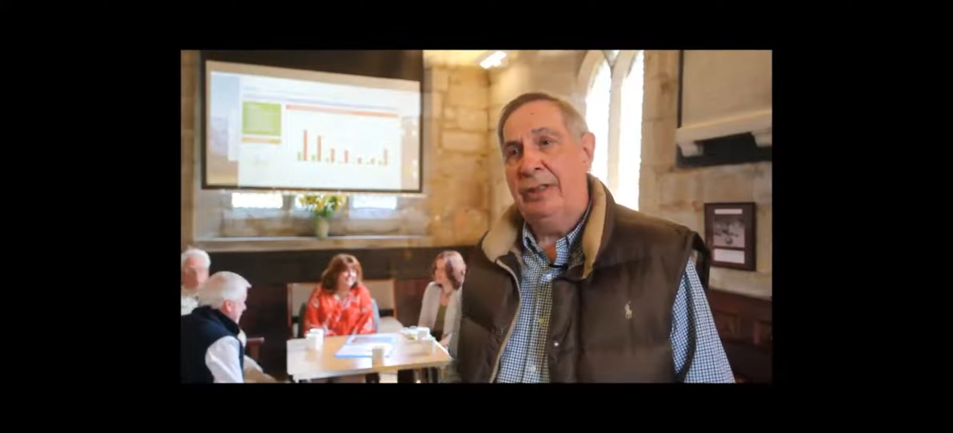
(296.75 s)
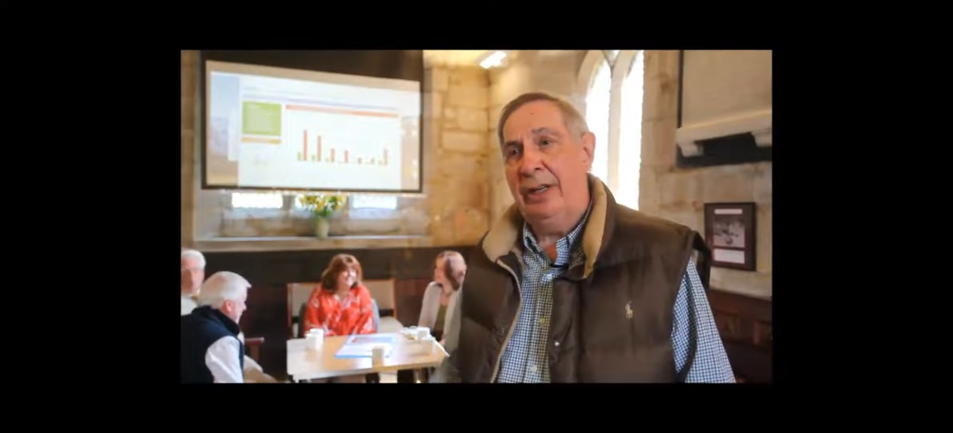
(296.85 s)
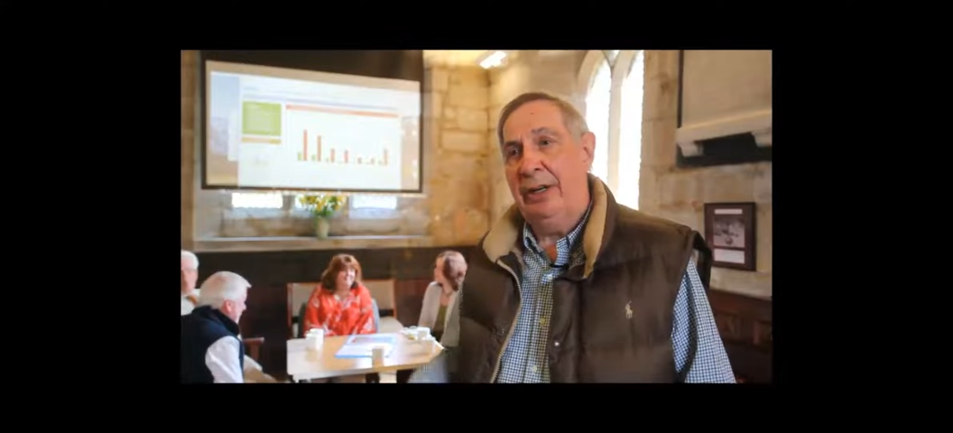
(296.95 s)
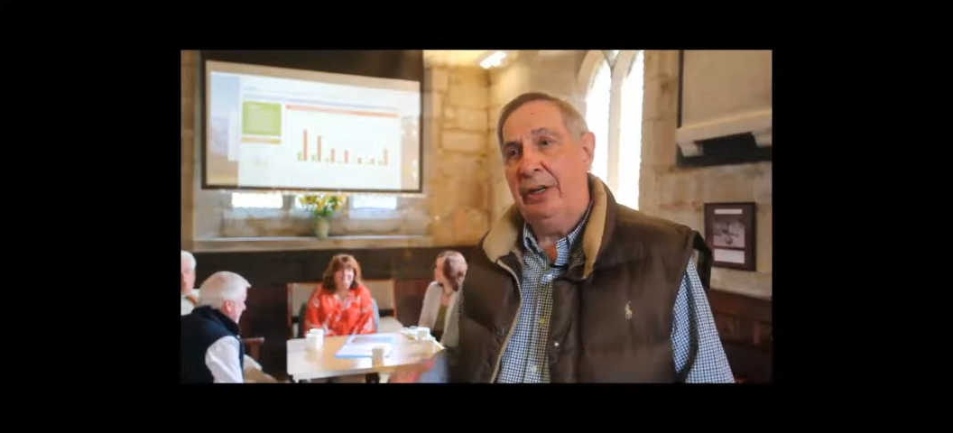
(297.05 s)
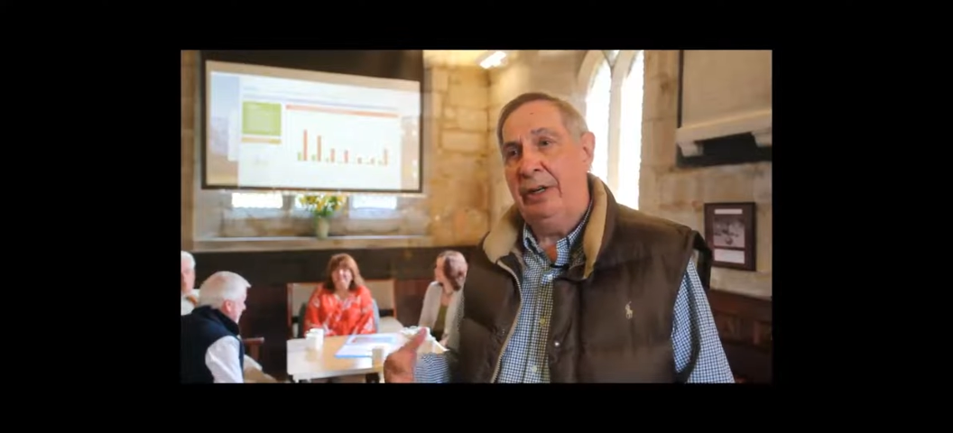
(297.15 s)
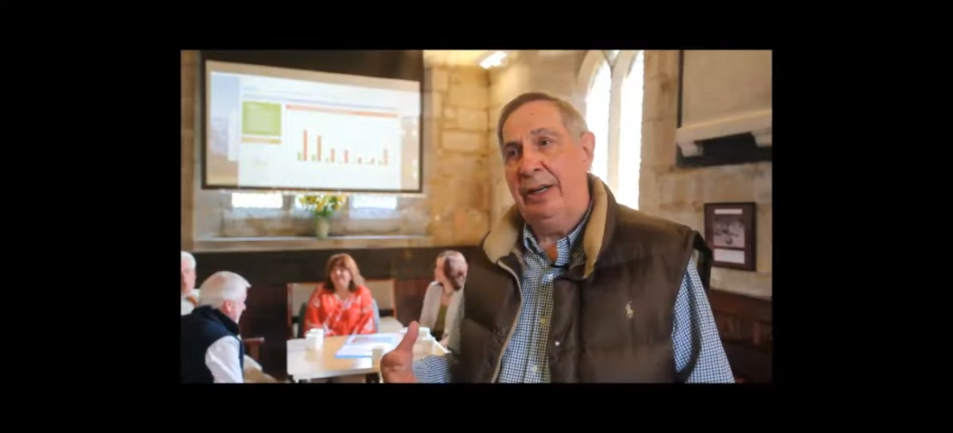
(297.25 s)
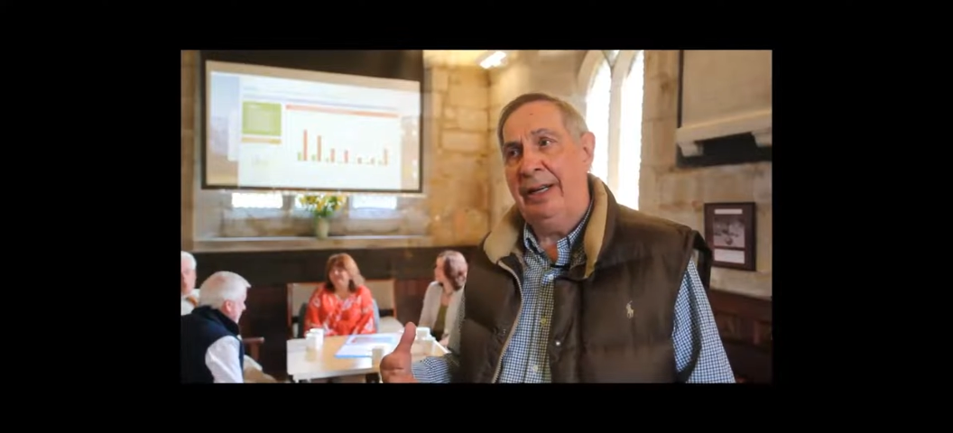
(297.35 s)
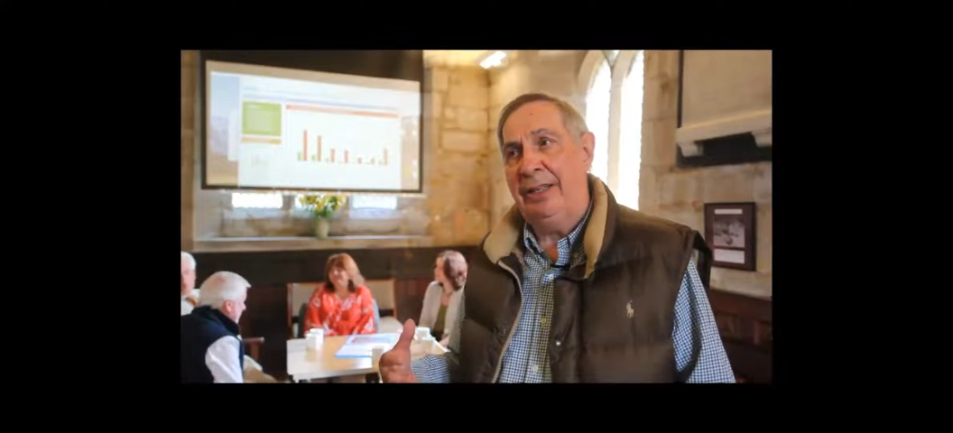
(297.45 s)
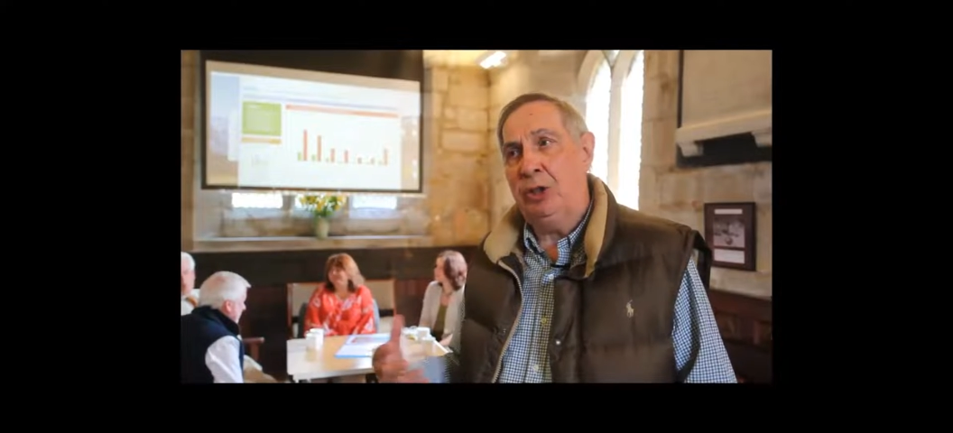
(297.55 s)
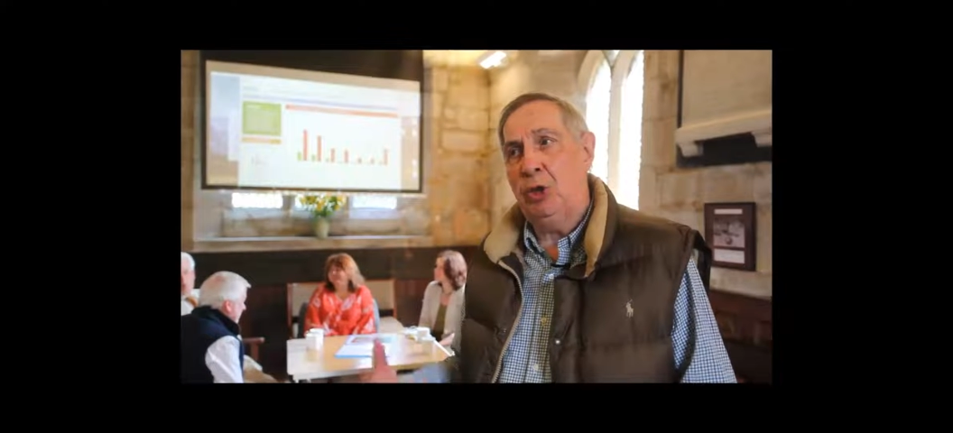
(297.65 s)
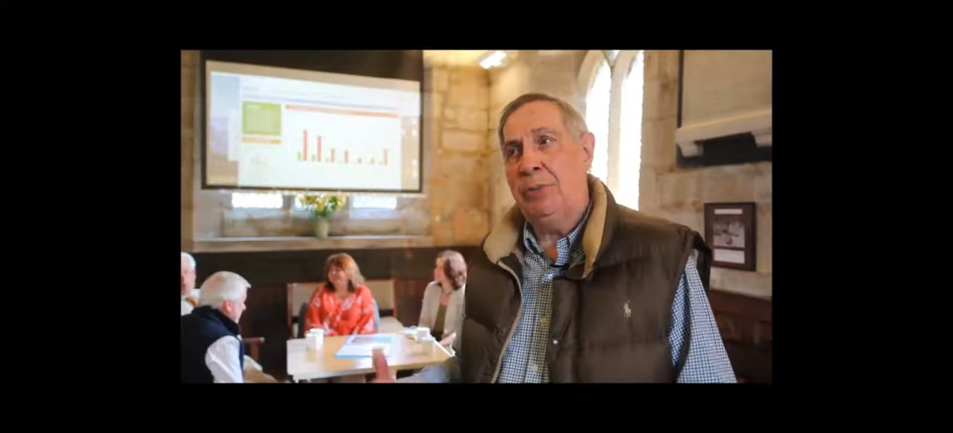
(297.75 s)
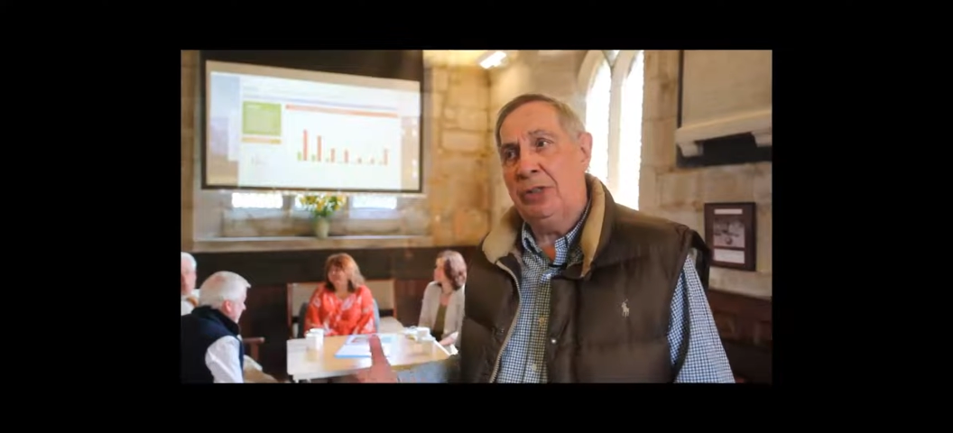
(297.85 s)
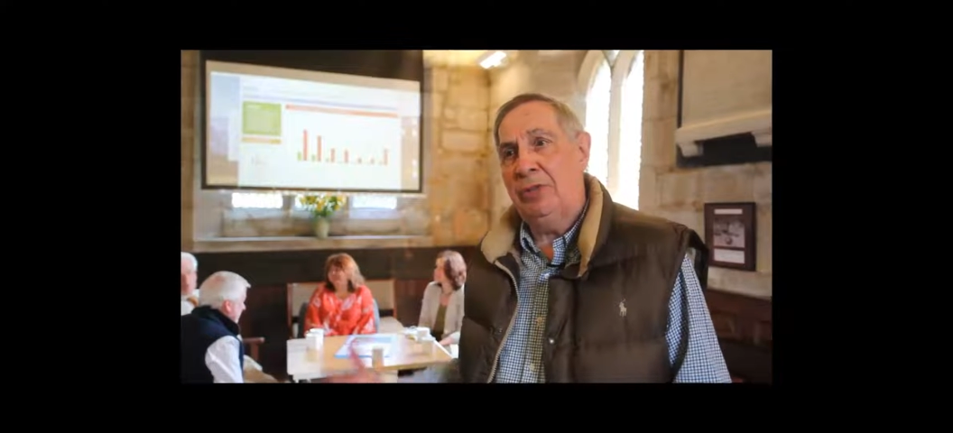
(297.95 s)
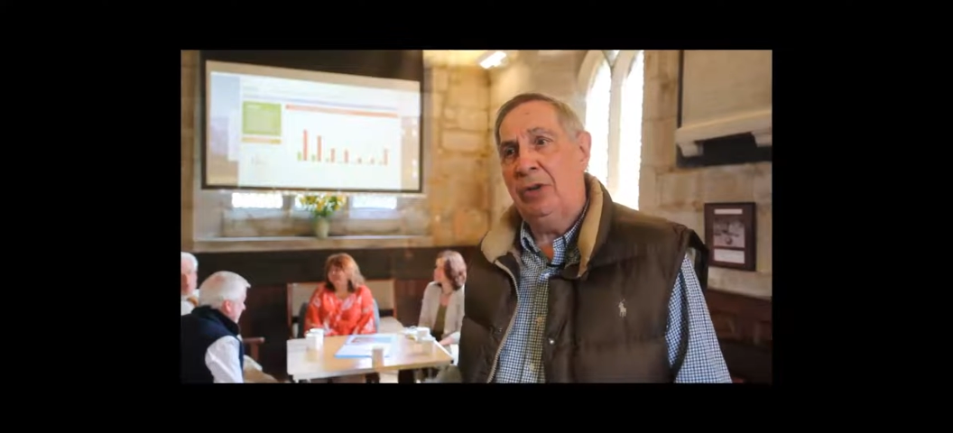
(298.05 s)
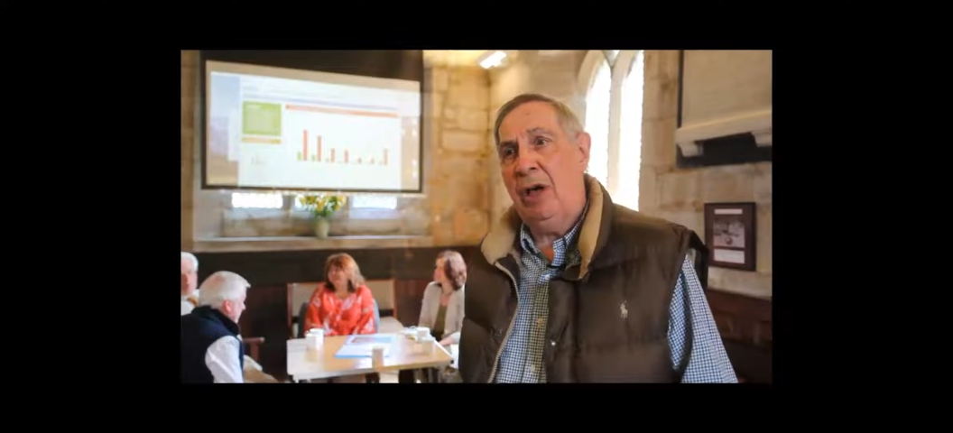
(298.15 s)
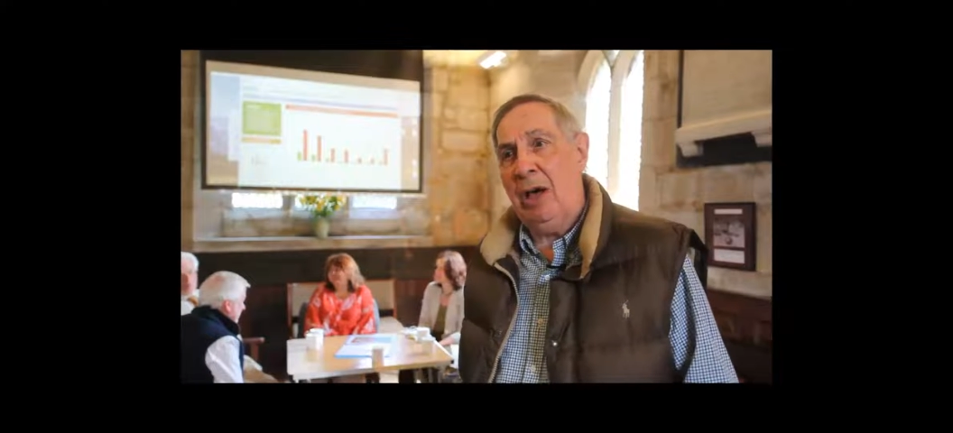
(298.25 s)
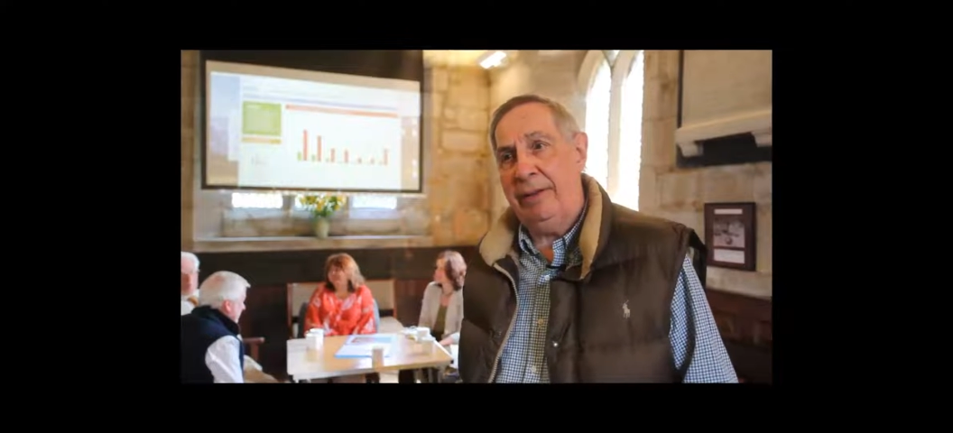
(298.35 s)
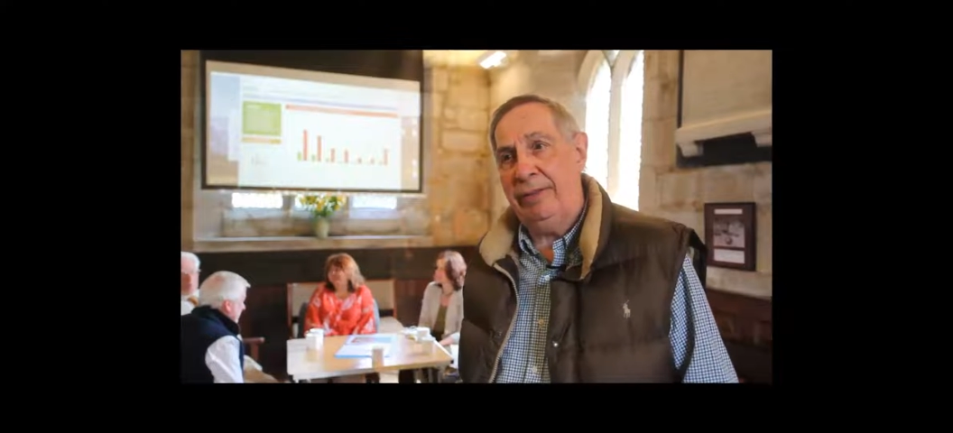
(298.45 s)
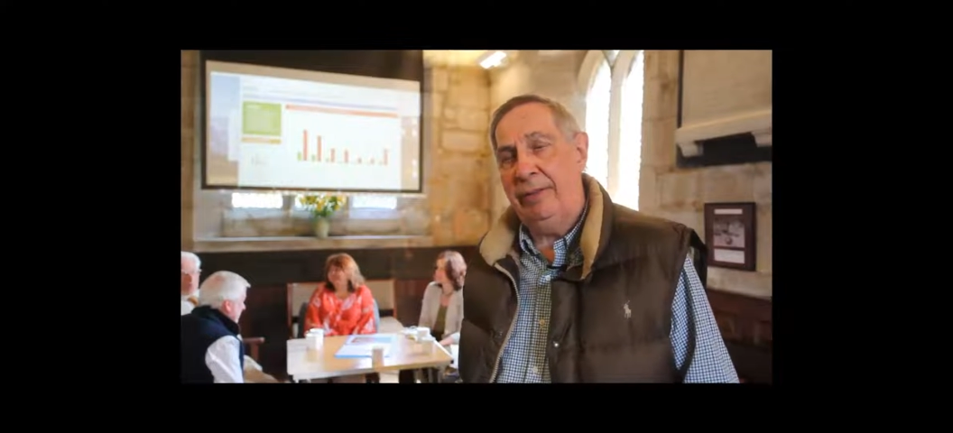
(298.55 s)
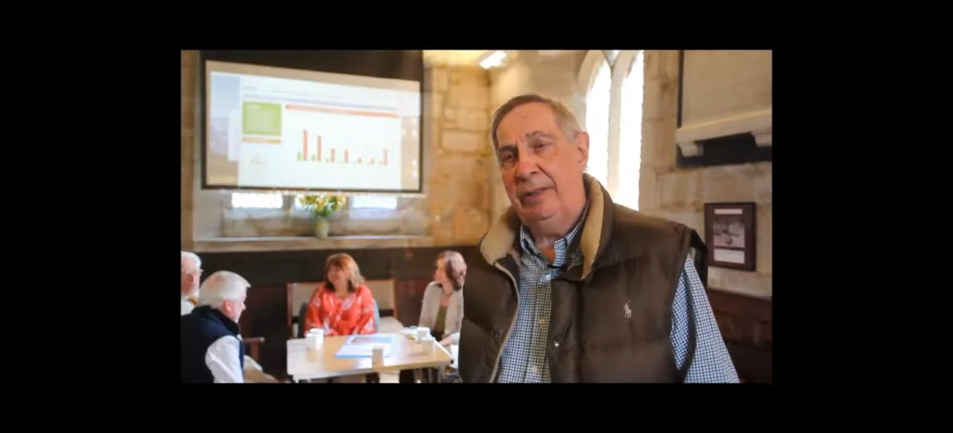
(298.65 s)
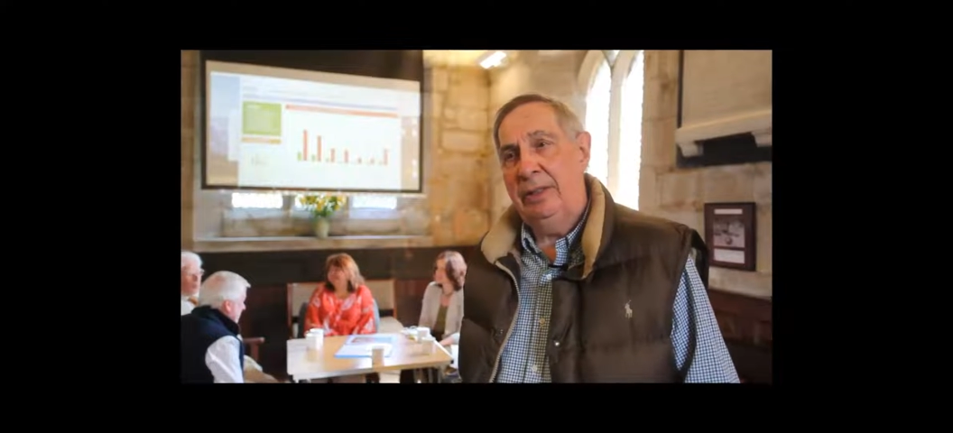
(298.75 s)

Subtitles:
and an enjoyment of life,